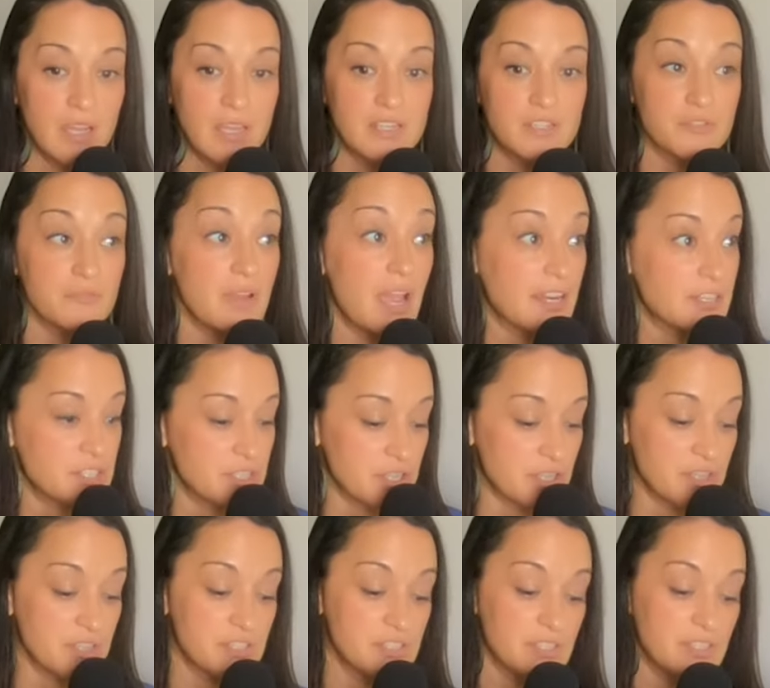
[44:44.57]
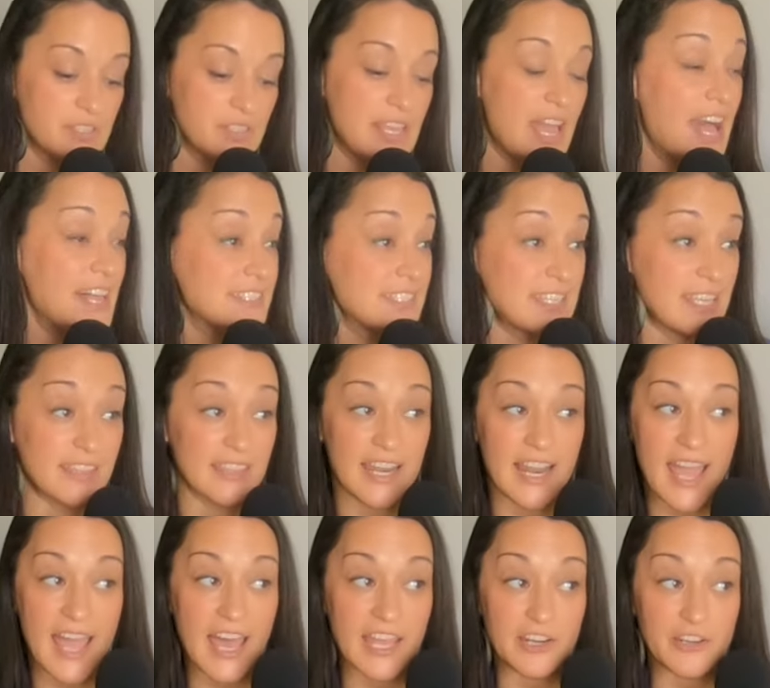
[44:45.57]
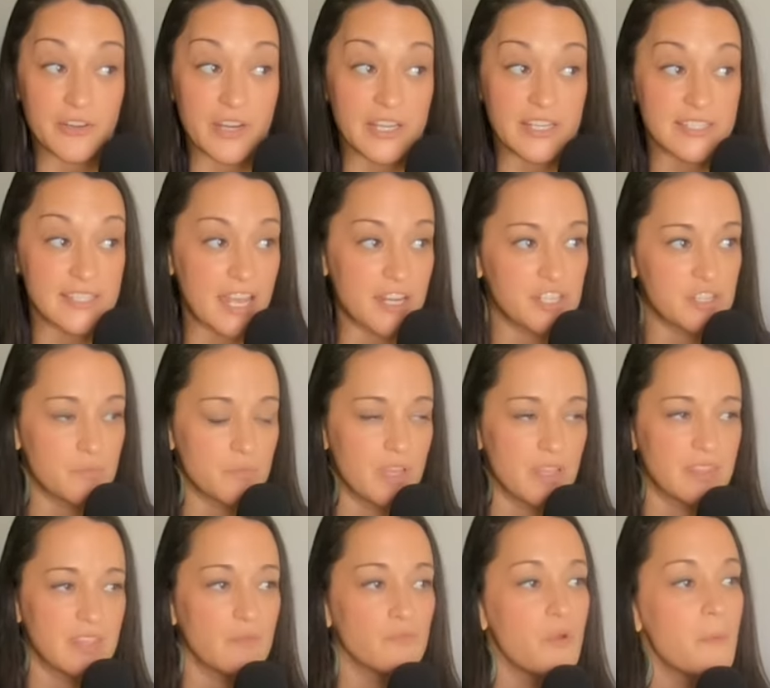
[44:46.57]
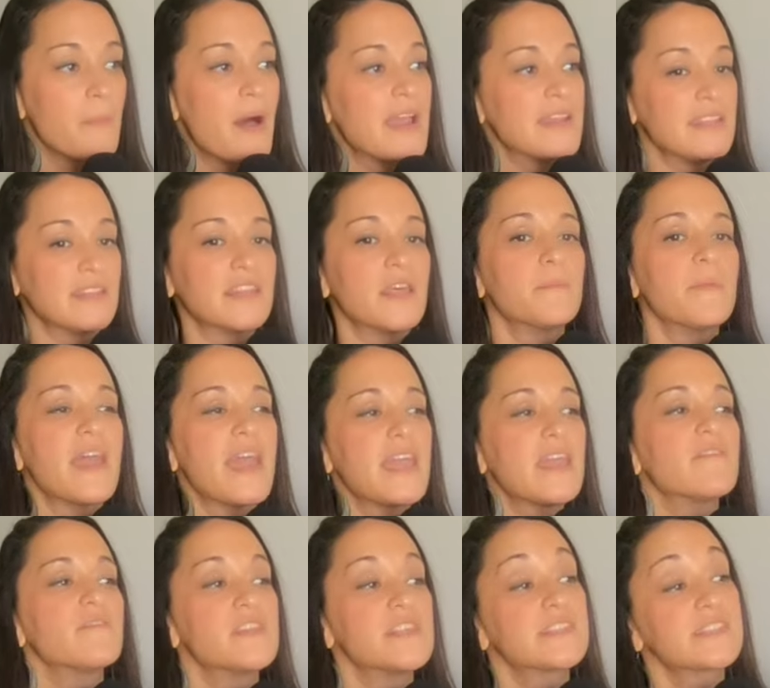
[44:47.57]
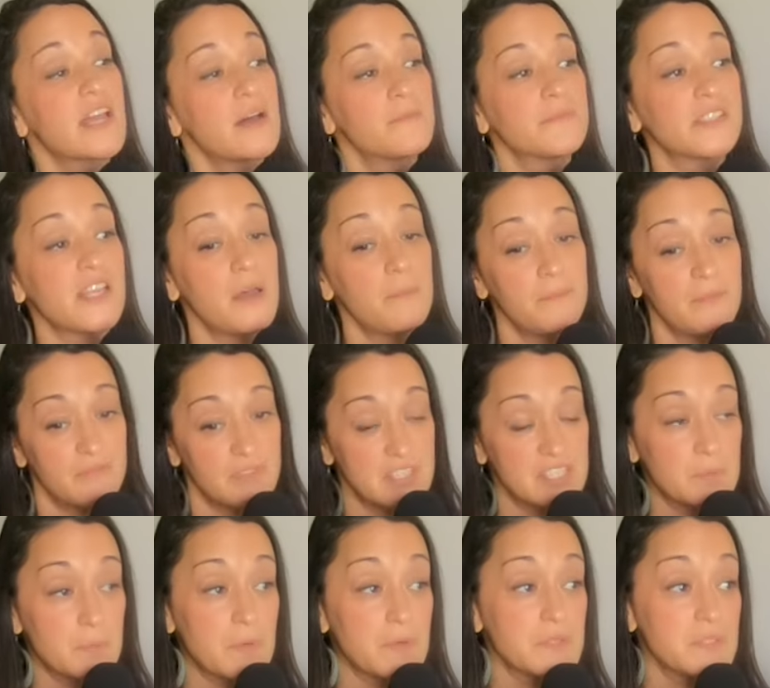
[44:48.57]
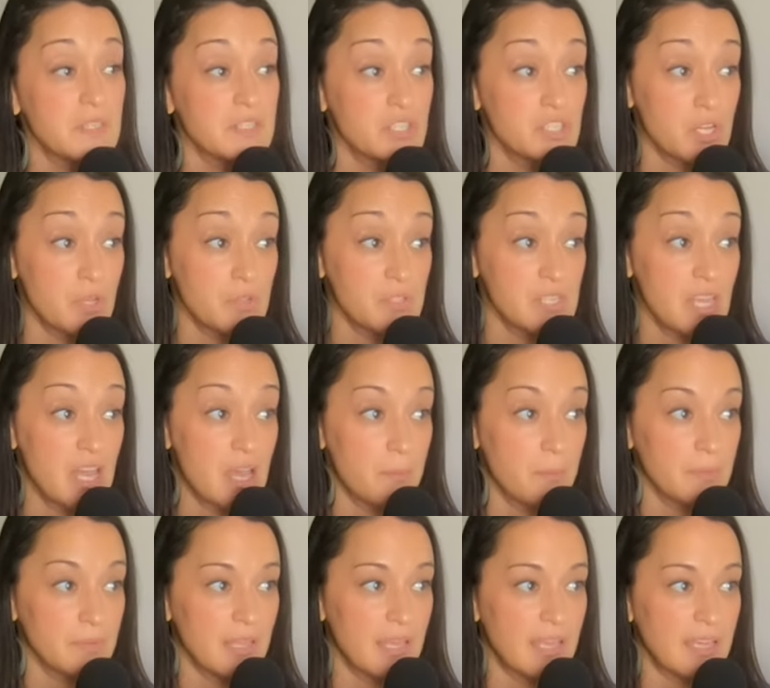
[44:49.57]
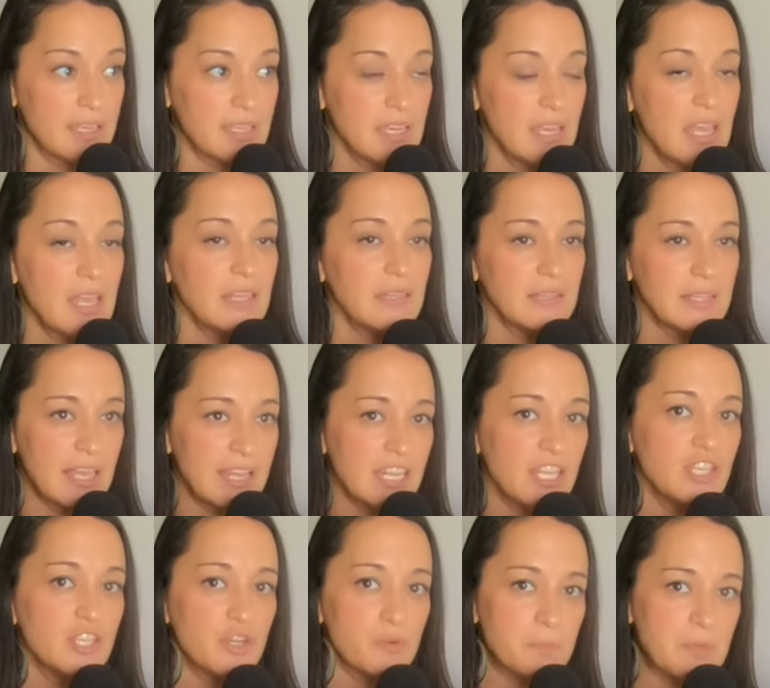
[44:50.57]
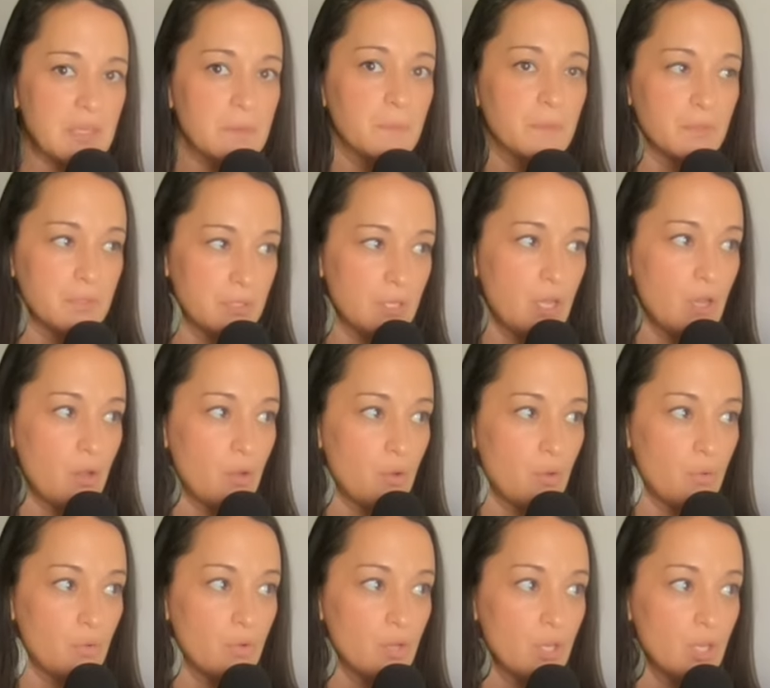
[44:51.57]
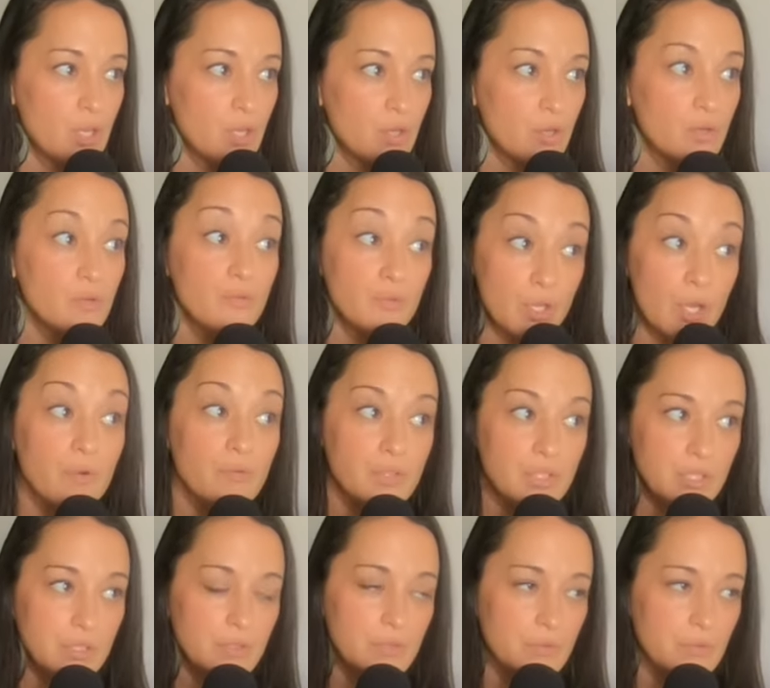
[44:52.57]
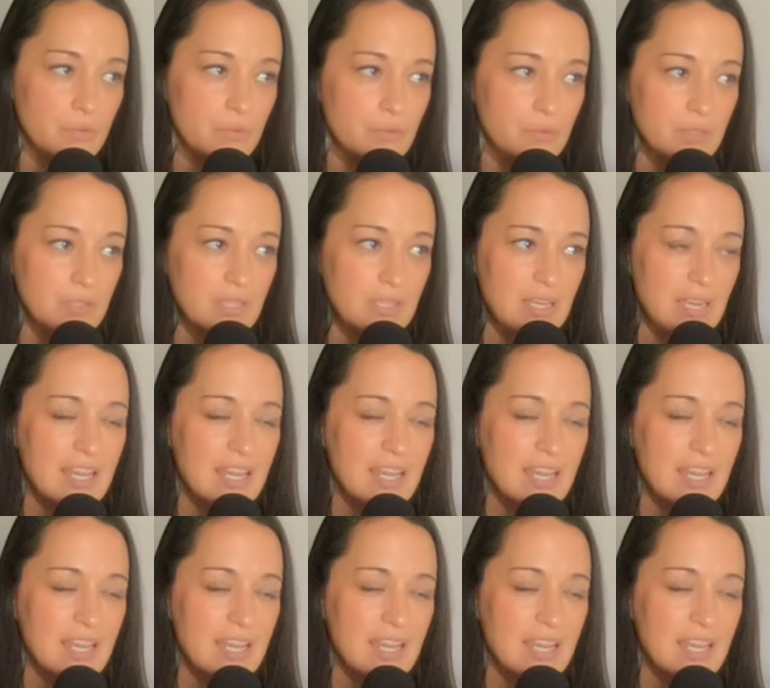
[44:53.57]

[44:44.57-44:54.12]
directors, casting that I had a great session with, and reminding them, hey, if this comes up, if this person shows up, like letting your people know who know you. Yeah.